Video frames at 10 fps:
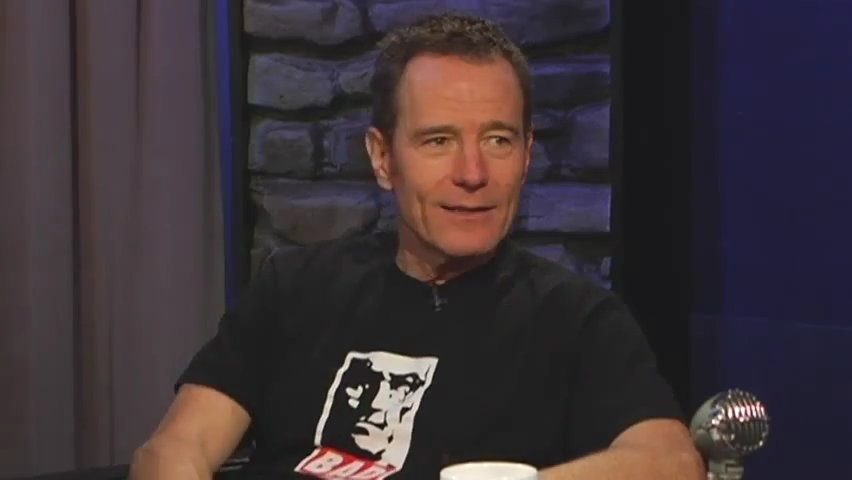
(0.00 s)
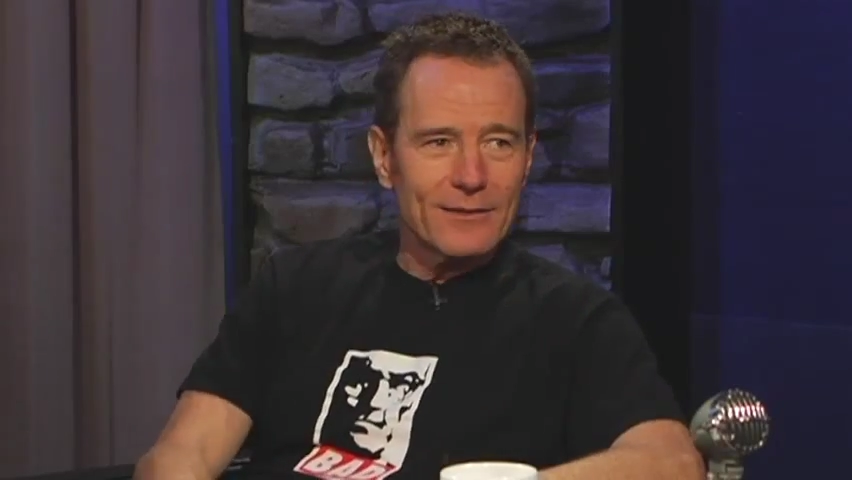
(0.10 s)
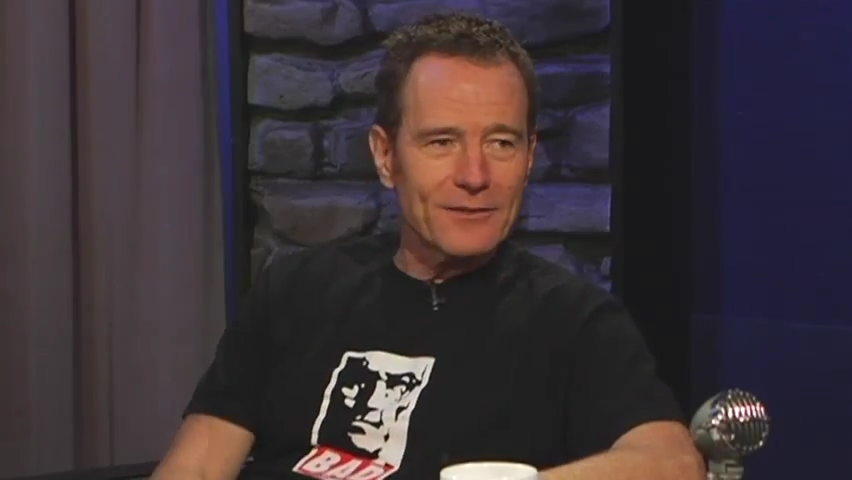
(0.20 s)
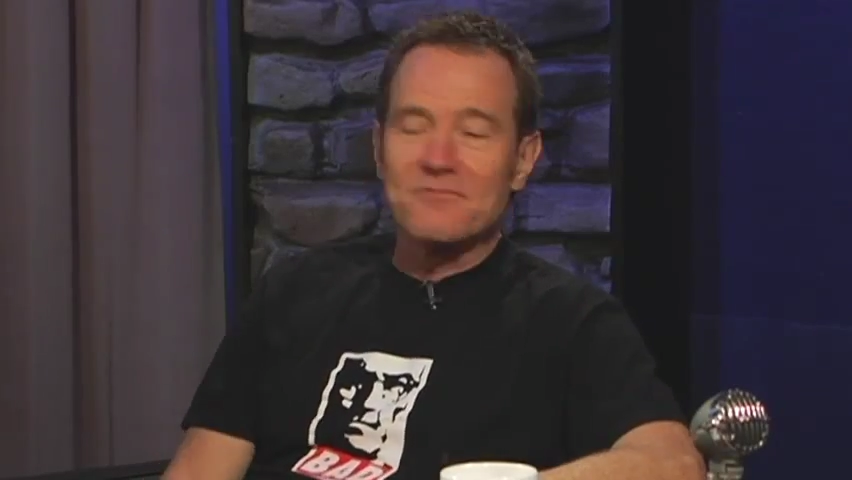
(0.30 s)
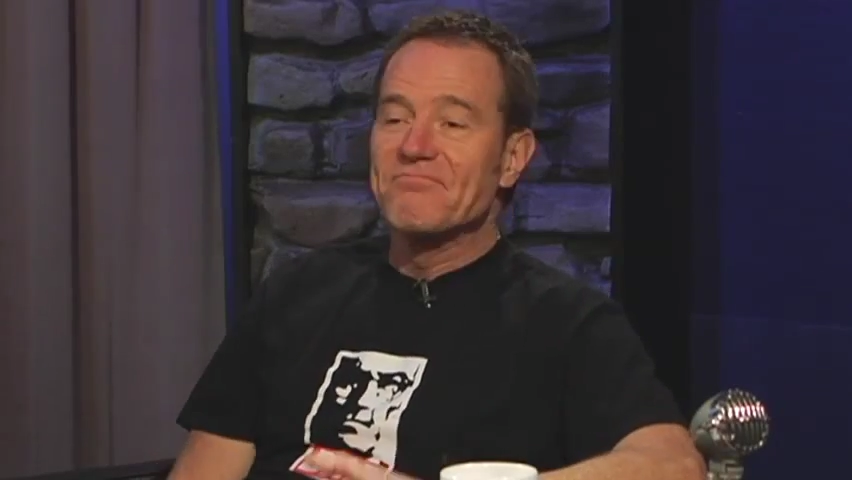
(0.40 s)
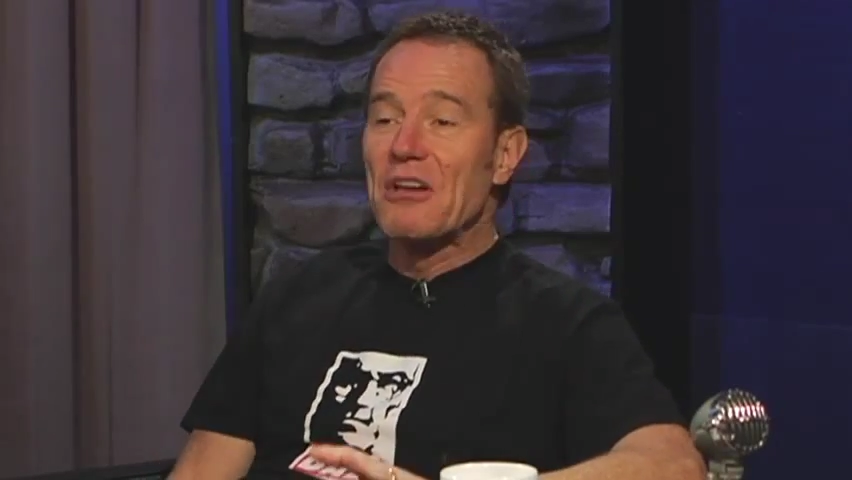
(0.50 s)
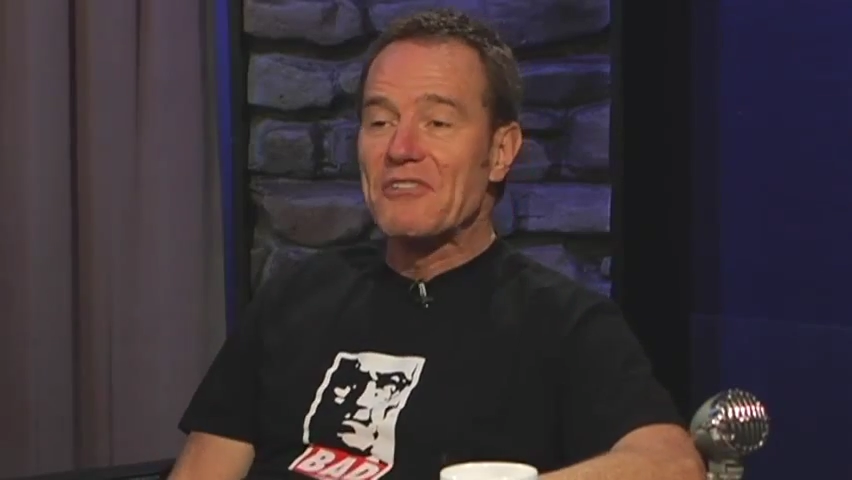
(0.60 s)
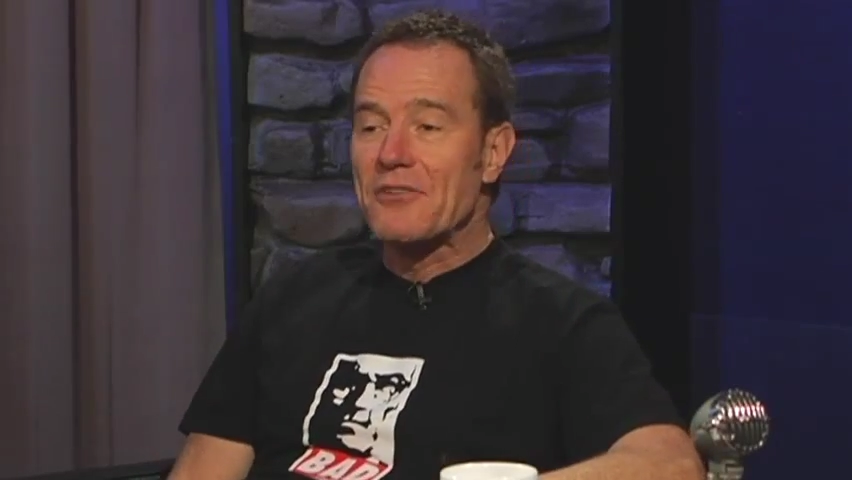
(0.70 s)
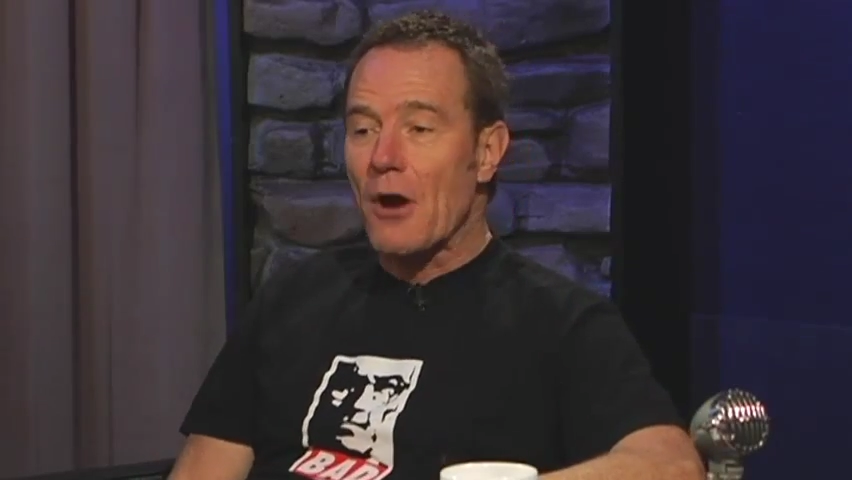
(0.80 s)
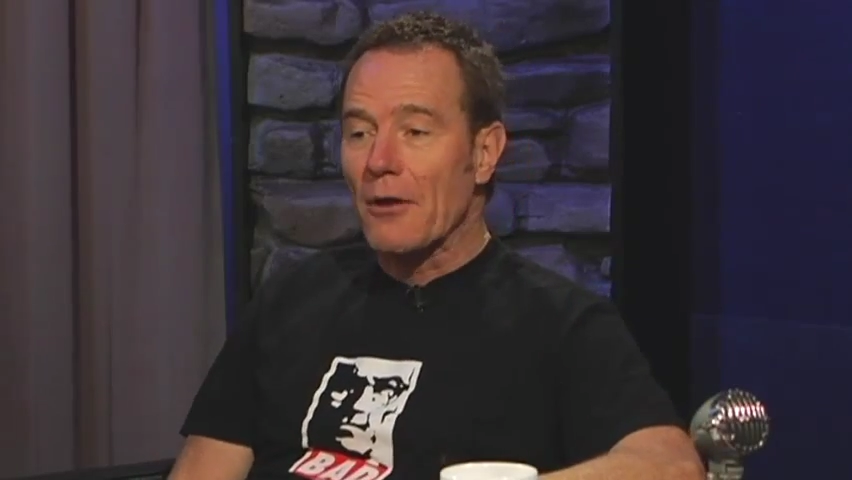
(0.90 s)
just
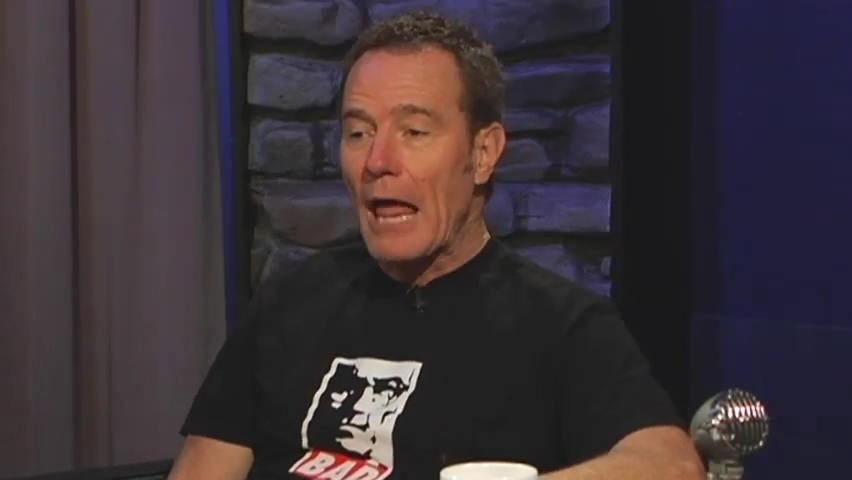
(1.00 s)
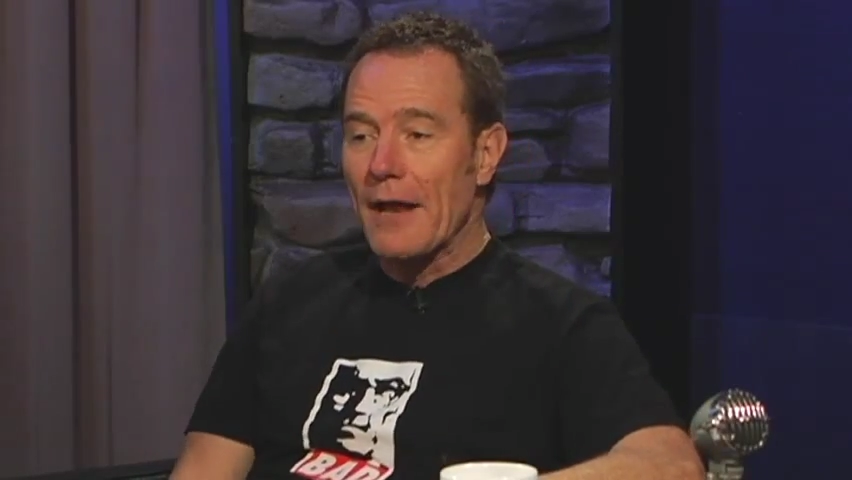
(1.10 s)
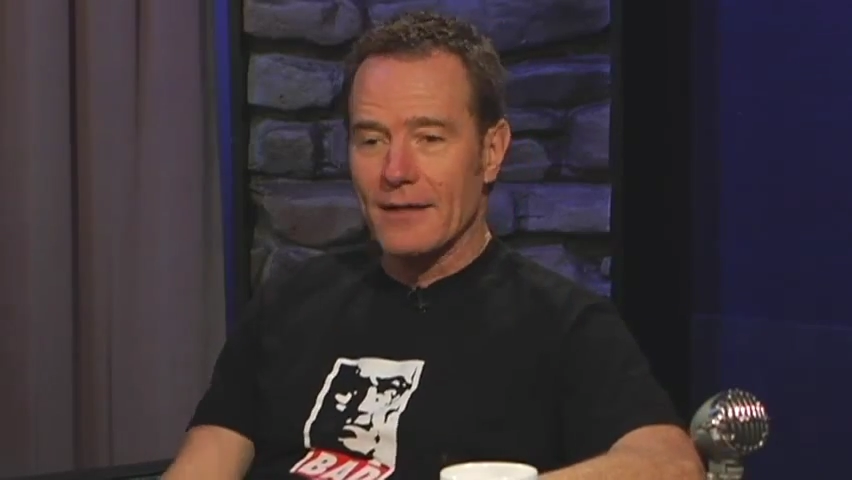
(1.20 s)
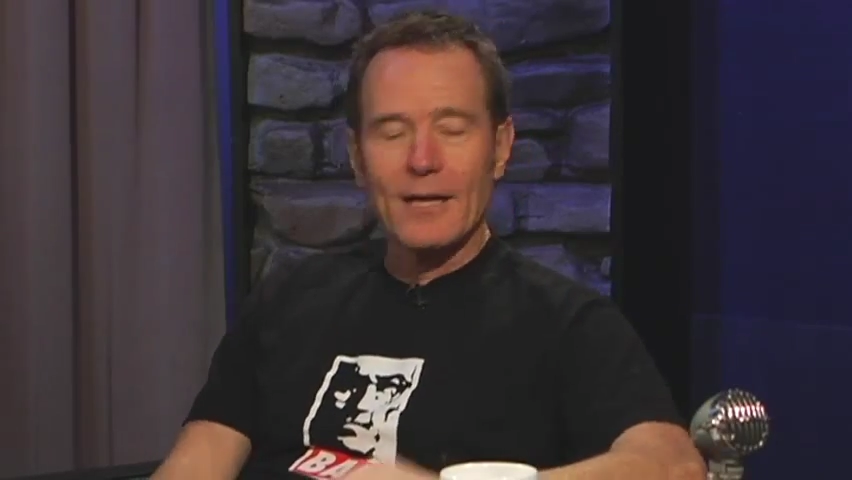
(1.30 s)
to start that